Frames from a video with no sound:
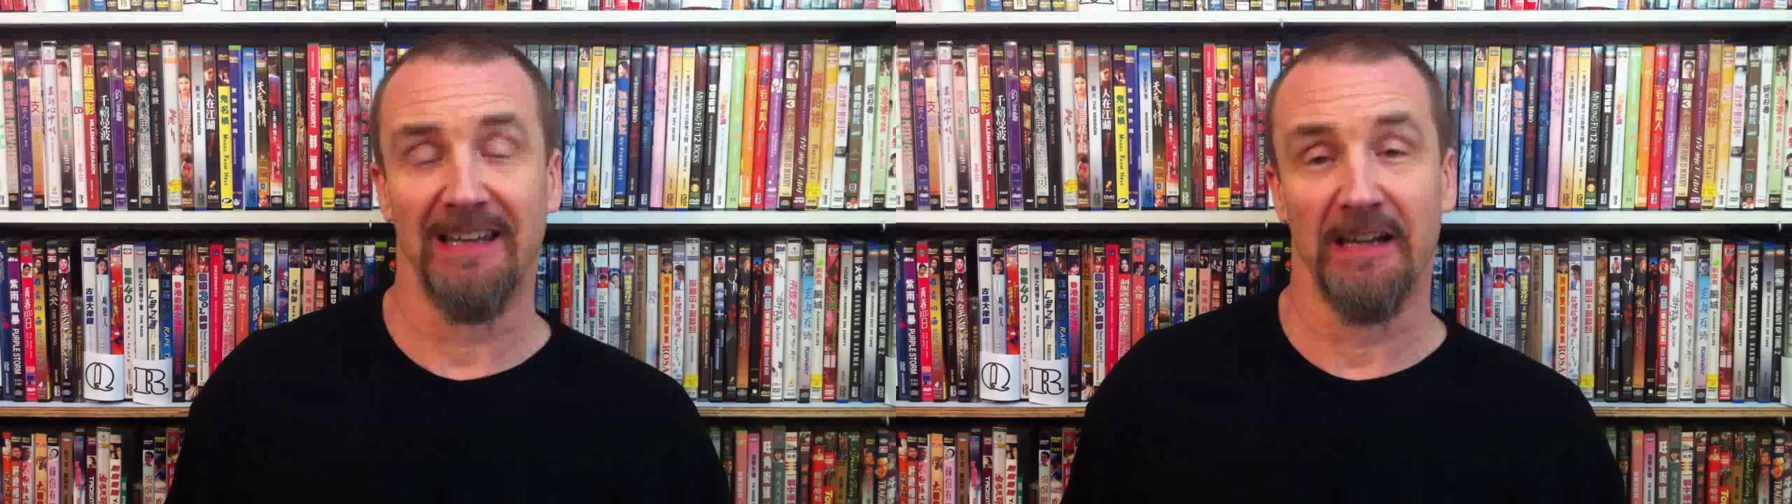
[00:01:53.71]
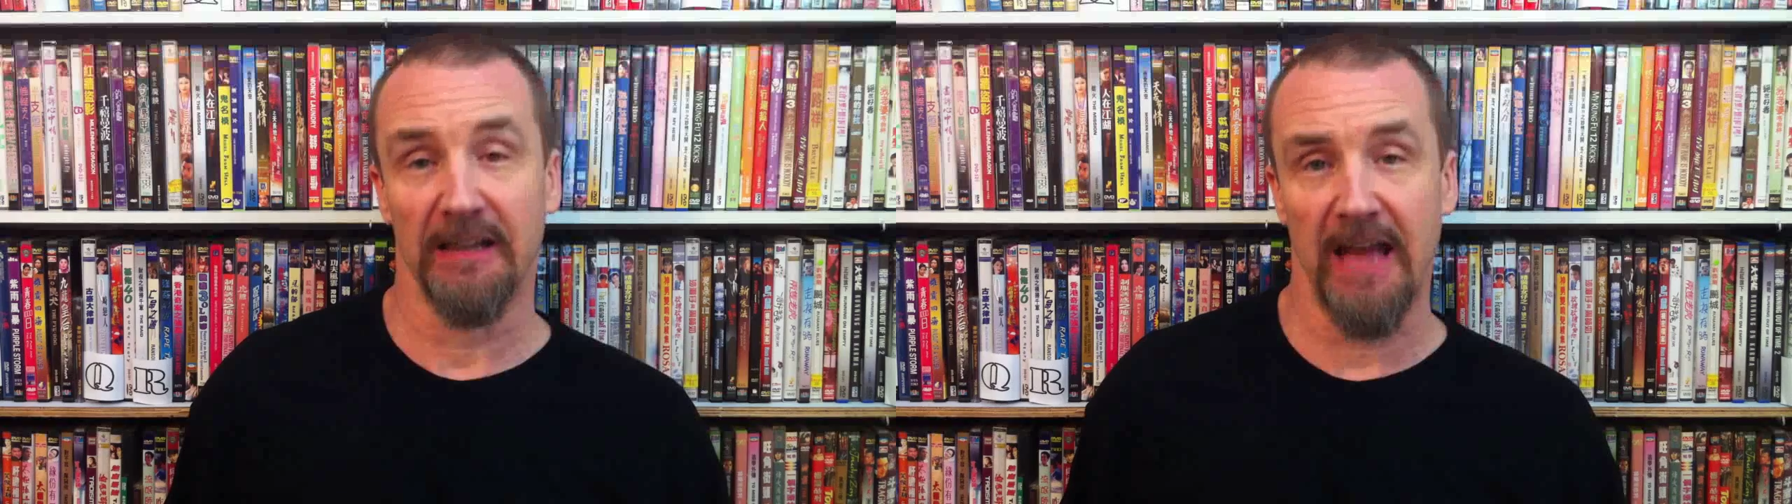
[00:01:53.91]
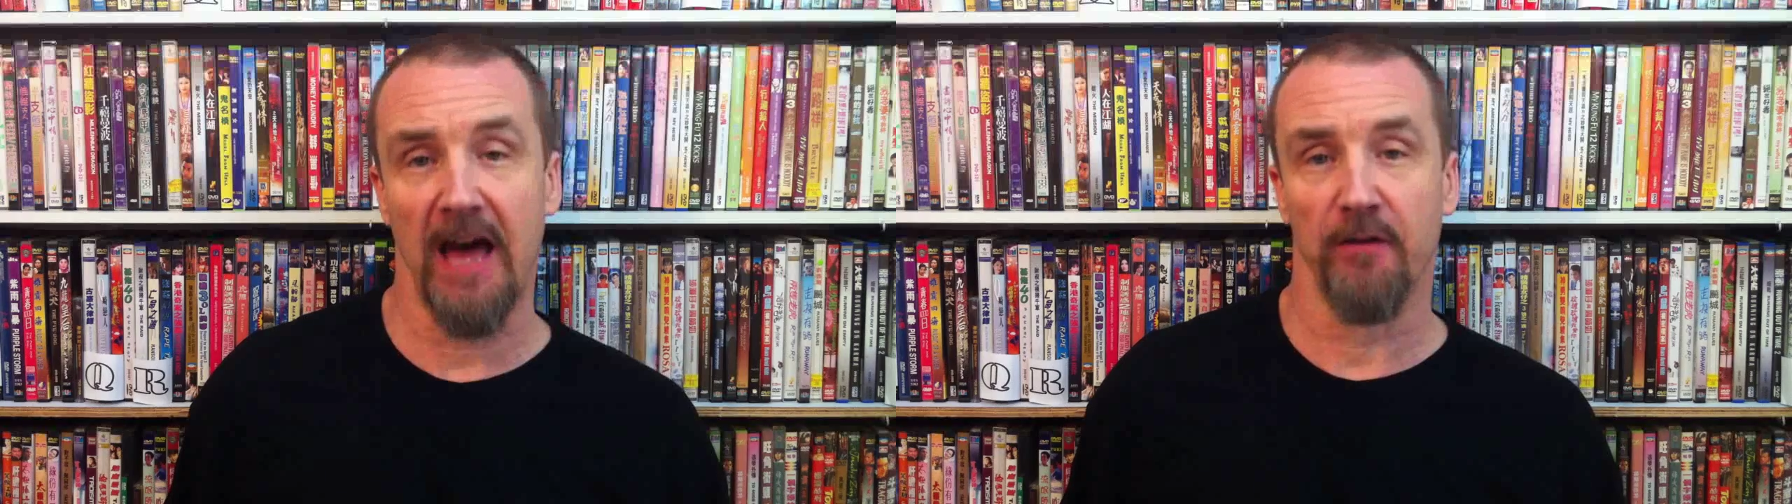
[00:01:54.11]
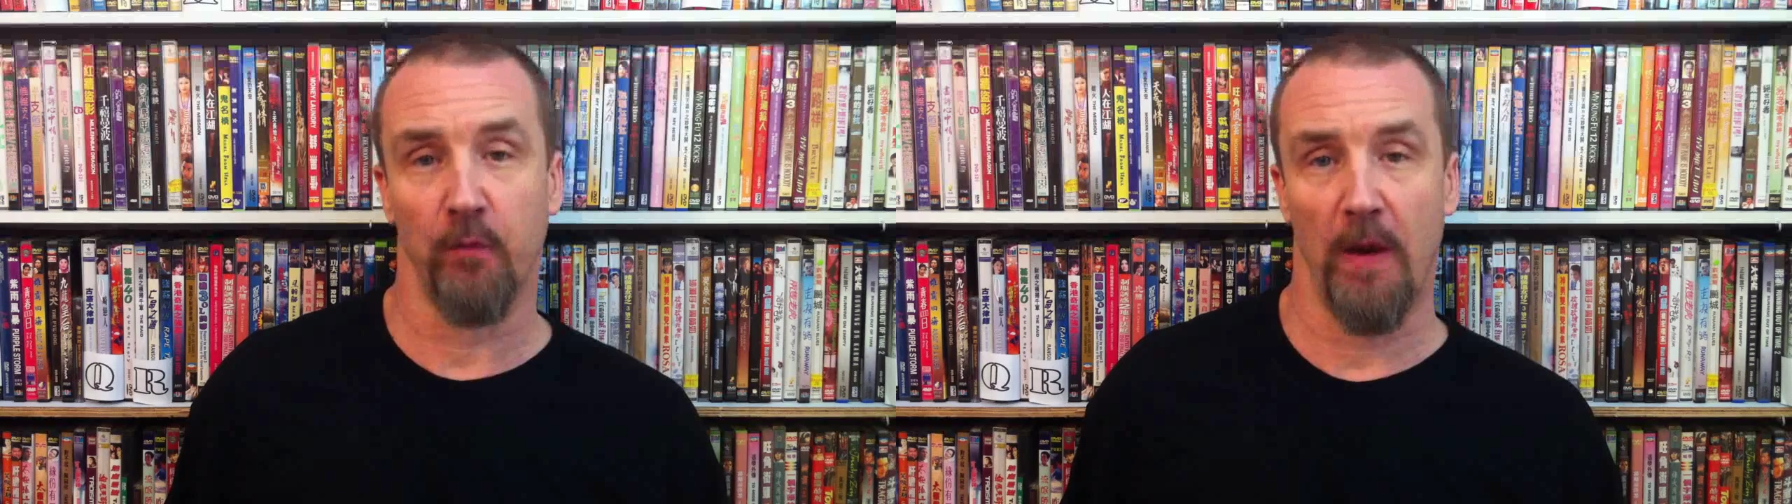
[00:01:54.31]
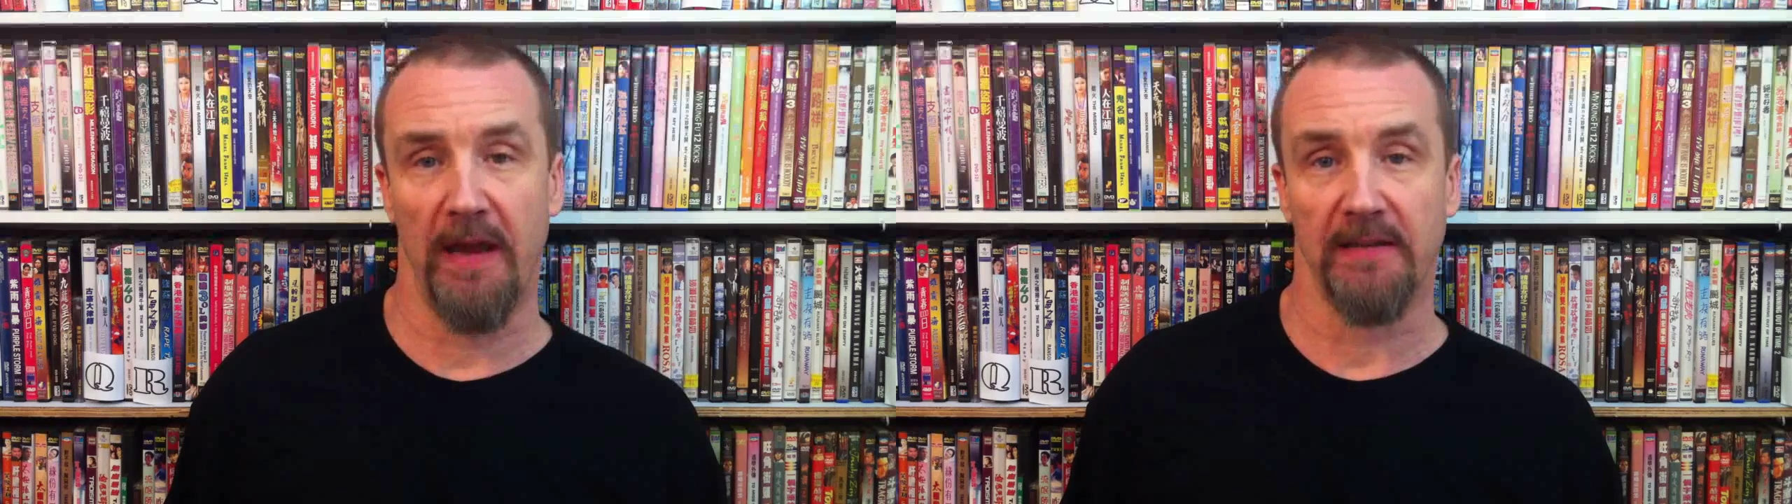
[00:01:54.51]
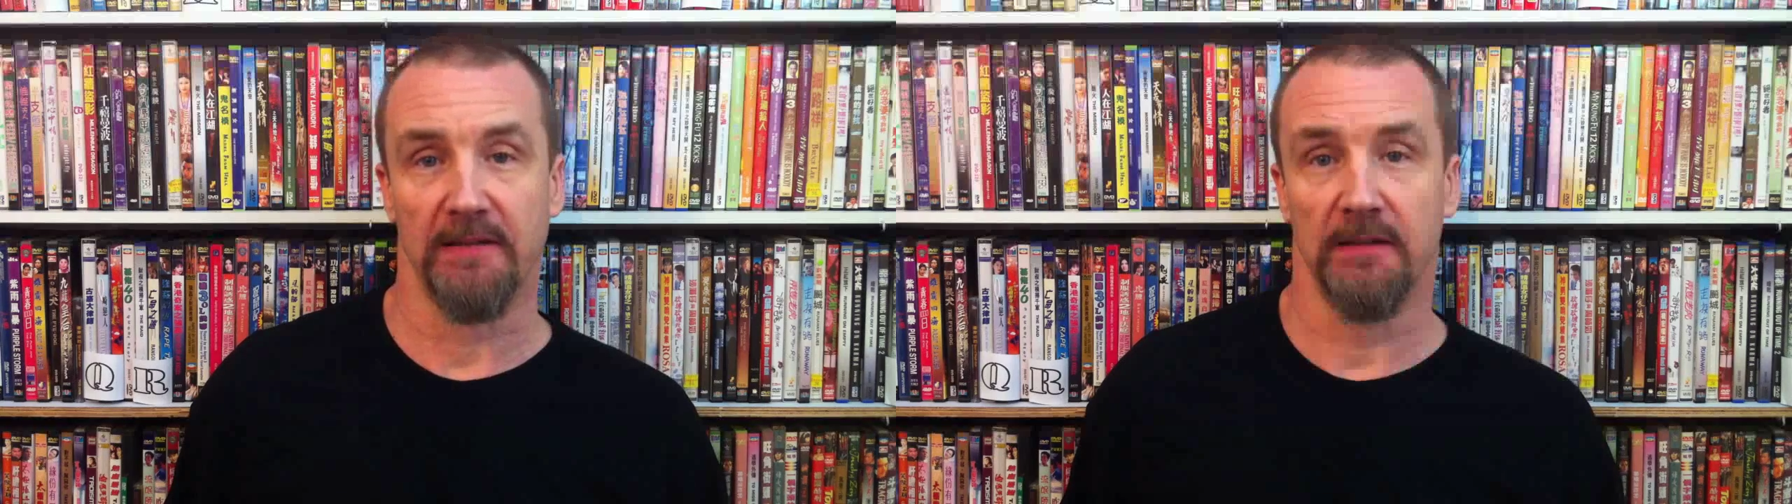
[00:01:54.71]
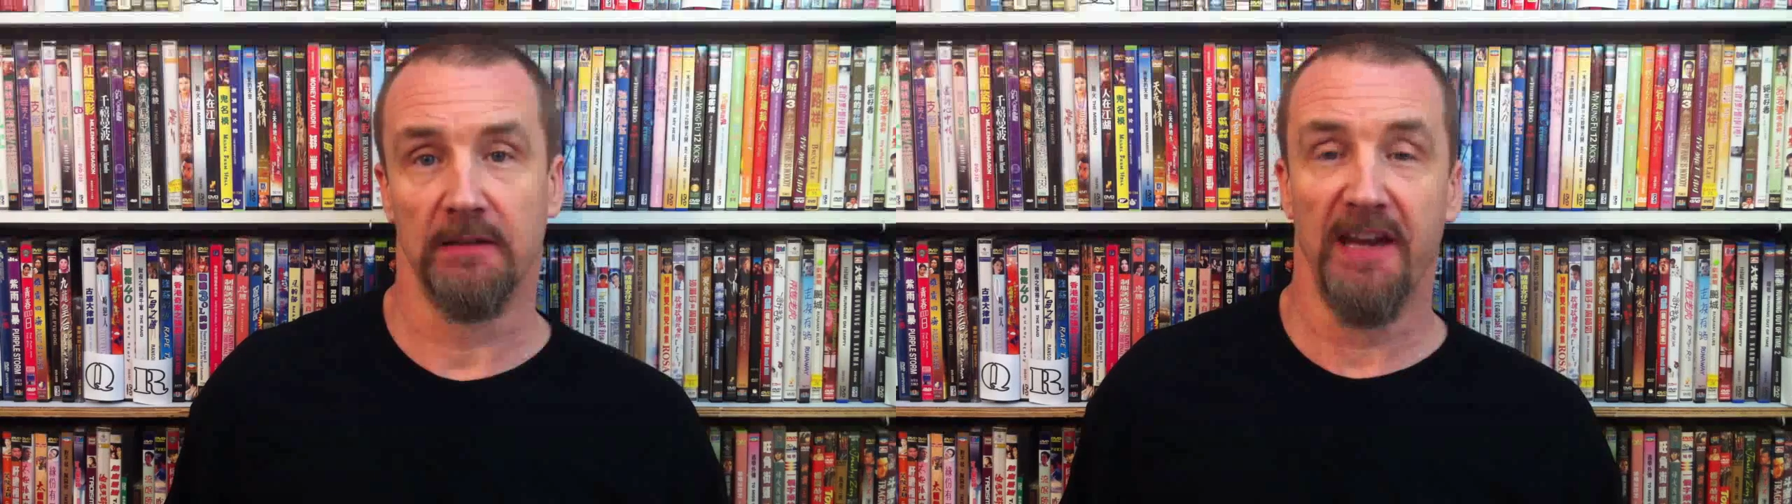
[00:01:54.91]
in a lot of ways,